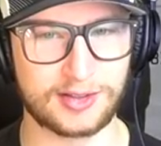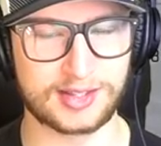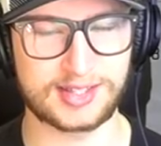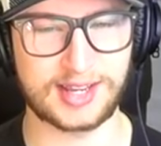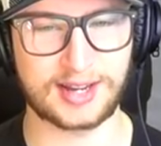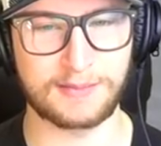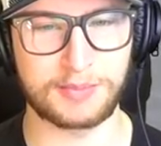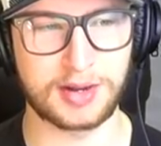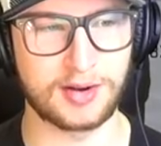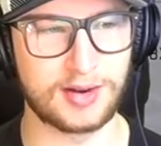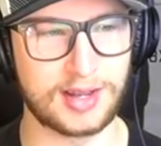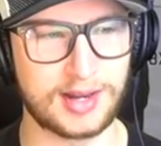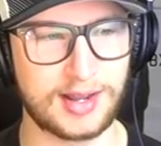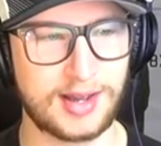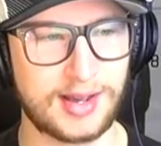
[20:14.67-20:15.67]
in the second
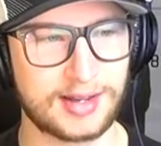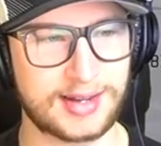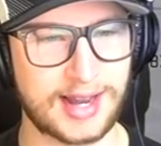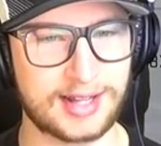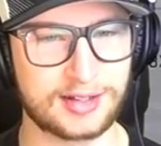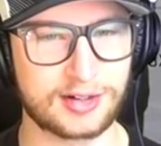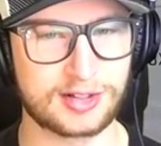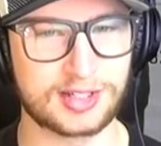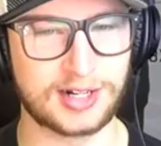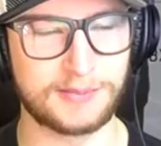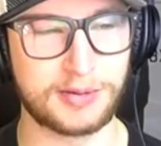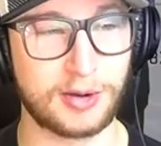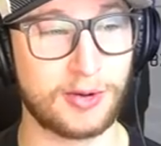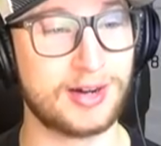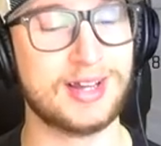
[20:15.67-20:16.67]
period. Gallagher's going to
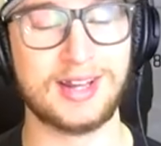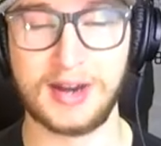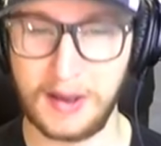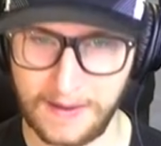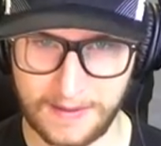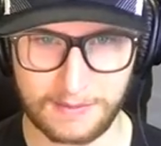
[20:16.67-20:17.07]
put one in.